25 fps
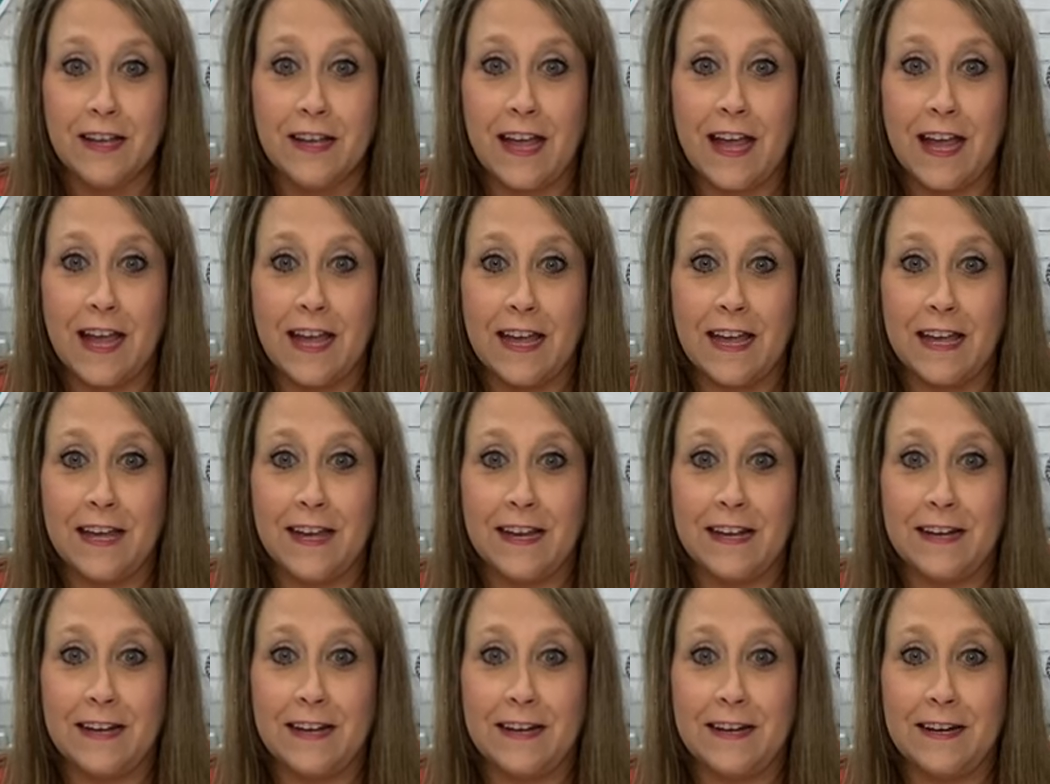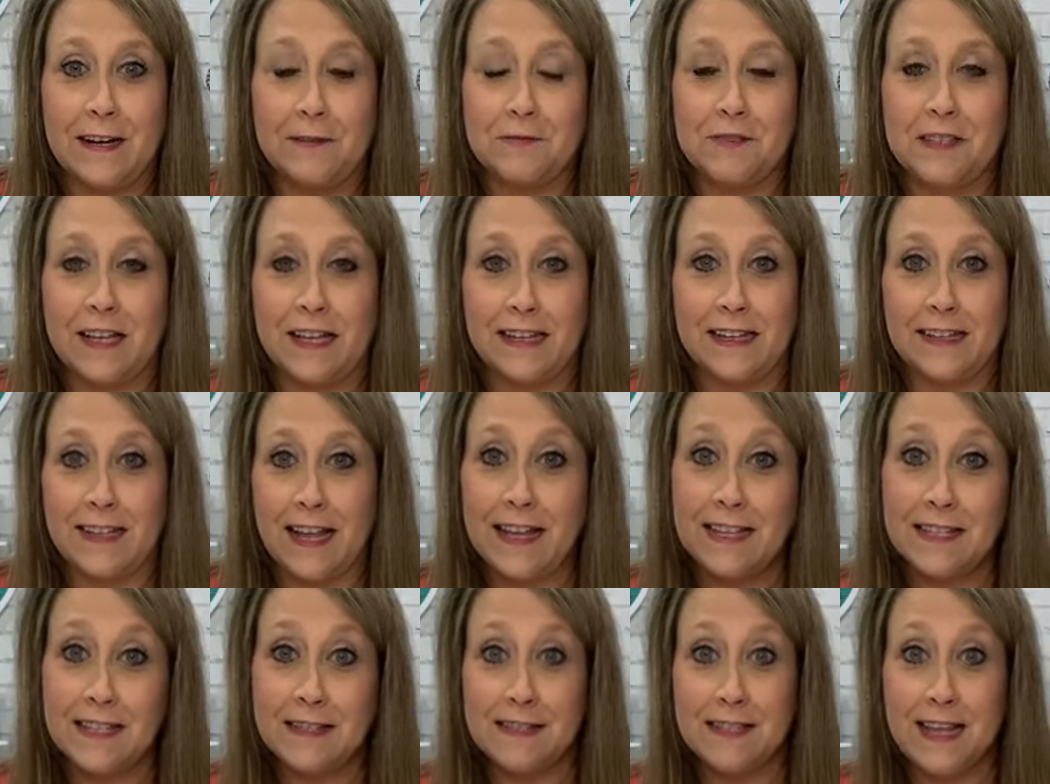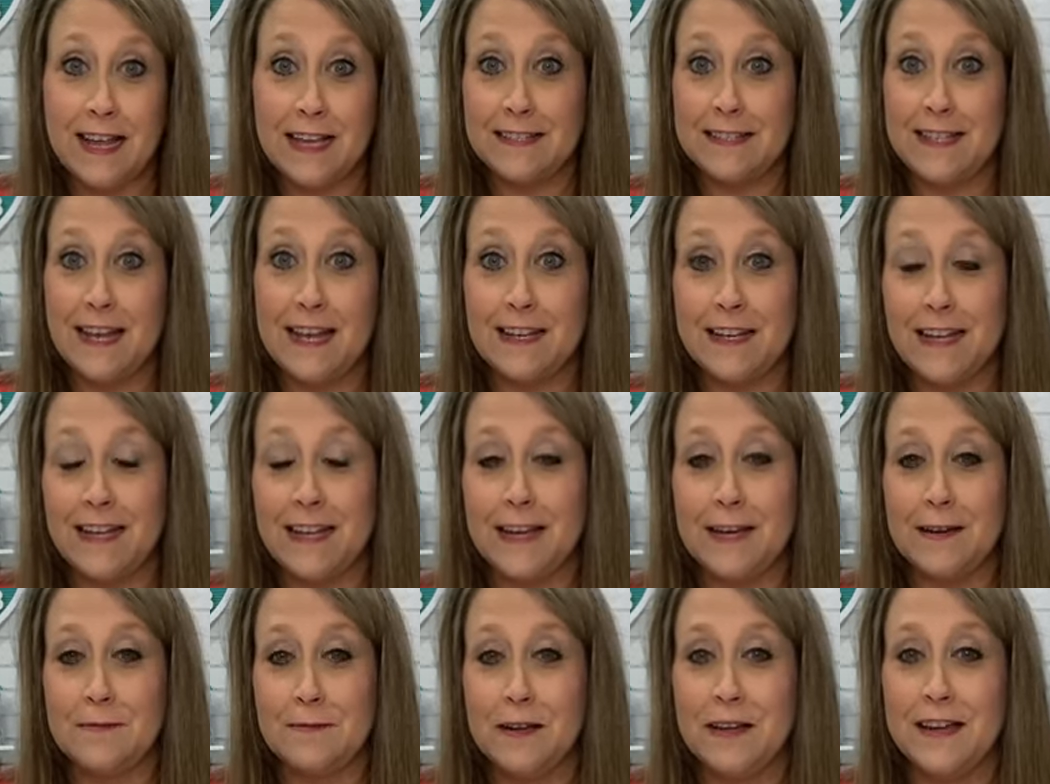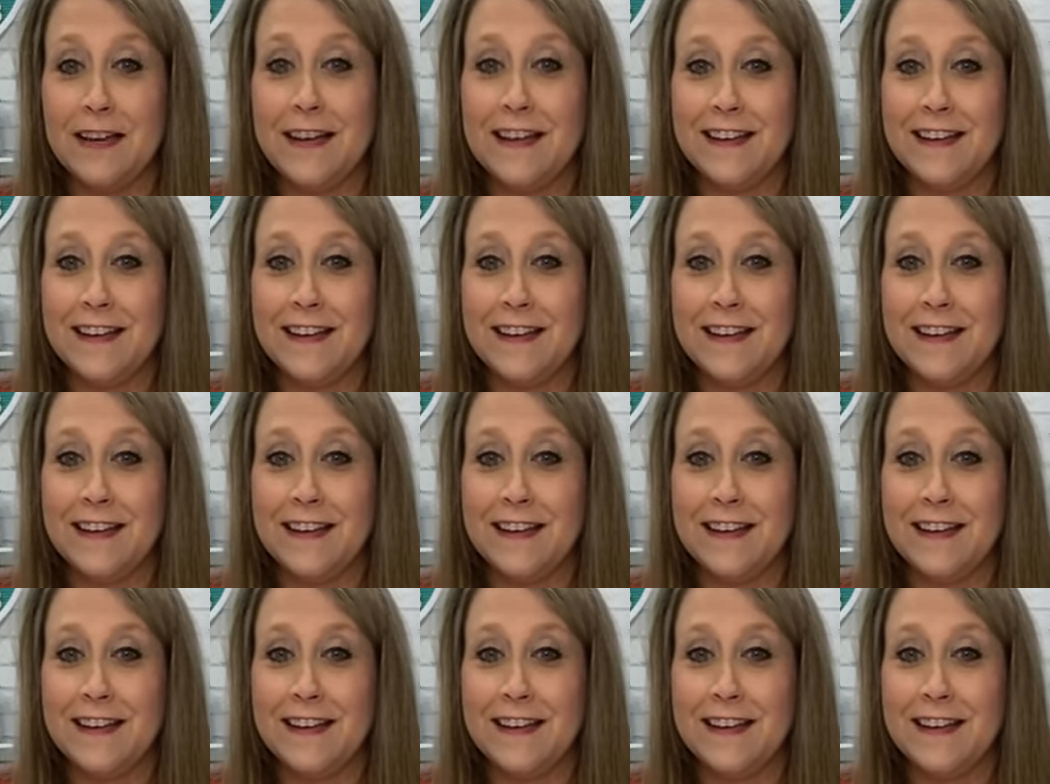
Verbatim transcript: and uh, I was like, that's, that's that dip.